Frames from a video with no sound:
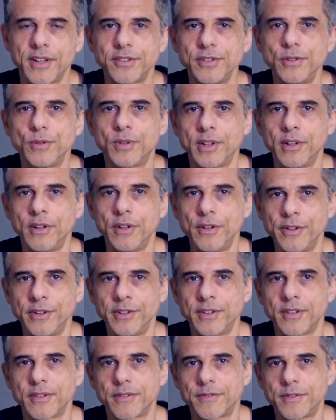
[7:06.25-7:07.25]
you can
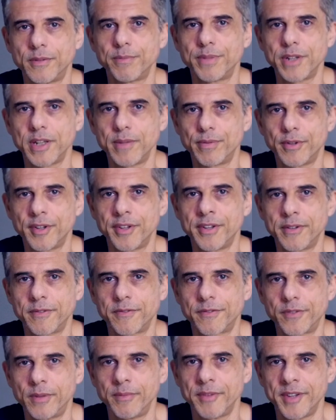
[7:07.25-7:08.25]
learn from people that are
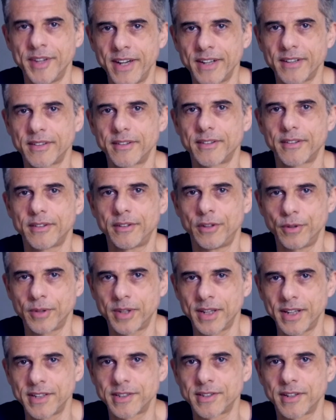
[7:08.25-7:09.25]
from that
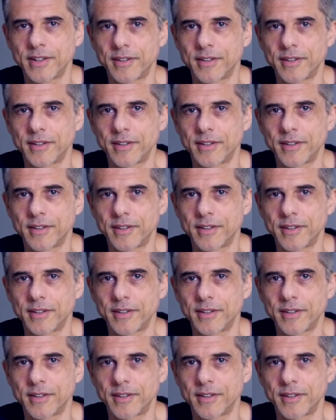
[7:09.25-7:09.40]
location.